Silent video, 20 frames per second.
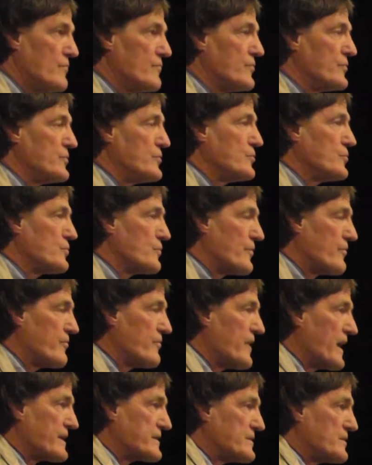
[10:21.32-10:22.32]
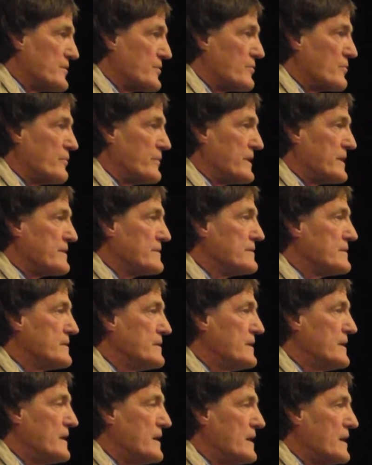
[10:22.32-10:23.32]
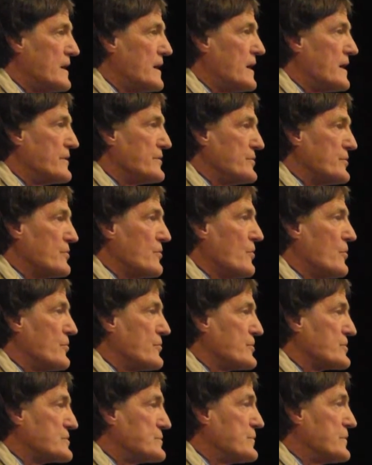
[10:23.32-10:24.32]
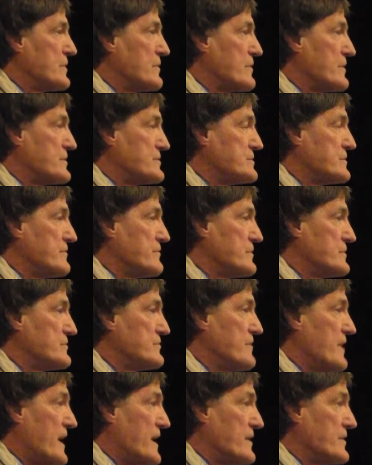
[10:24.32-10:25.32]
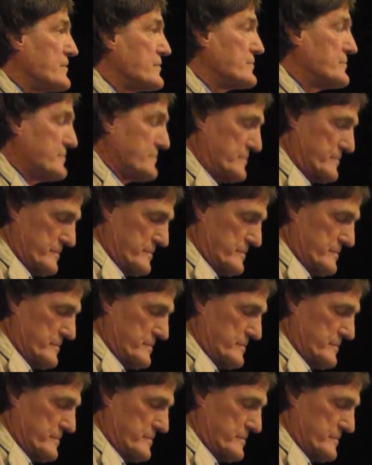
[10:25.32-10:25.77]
for you to reflect a little bit on your own experience of these values.